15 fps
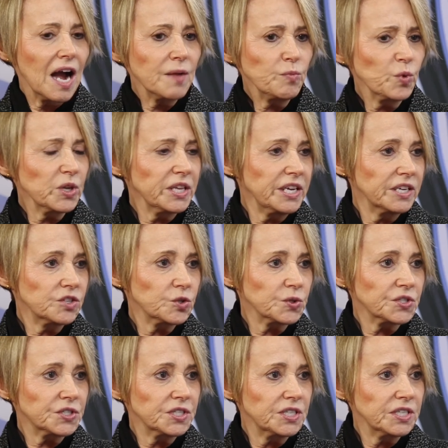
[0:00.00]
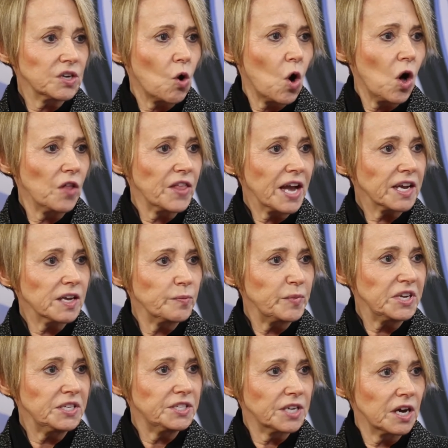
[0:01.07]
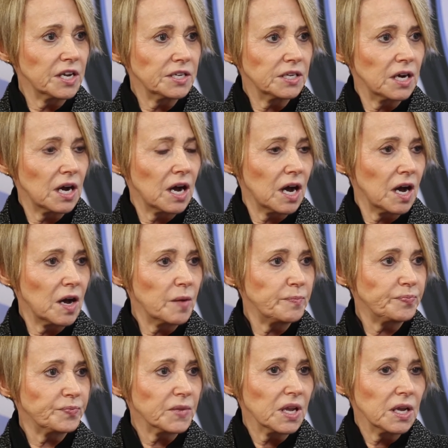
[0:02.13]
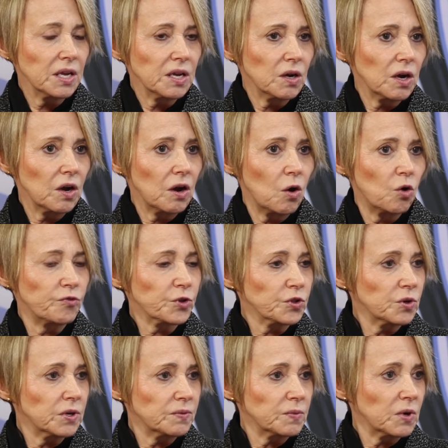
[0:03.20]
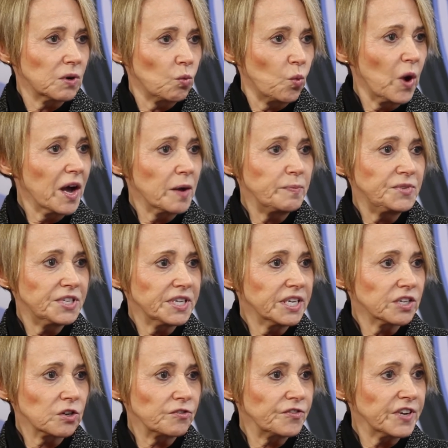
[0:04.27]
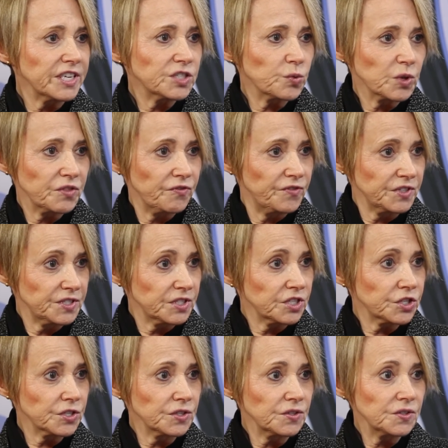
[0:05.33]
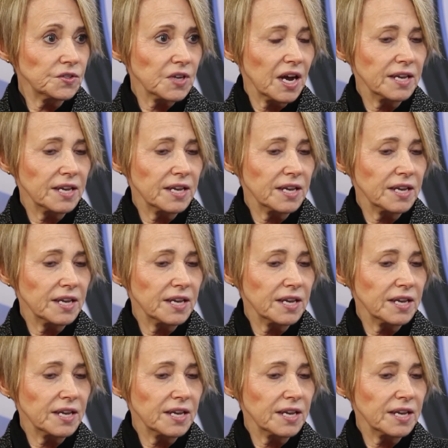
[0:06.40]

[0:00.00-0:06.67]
I'm really interested in all that can be done um, over the web to interface with physicians.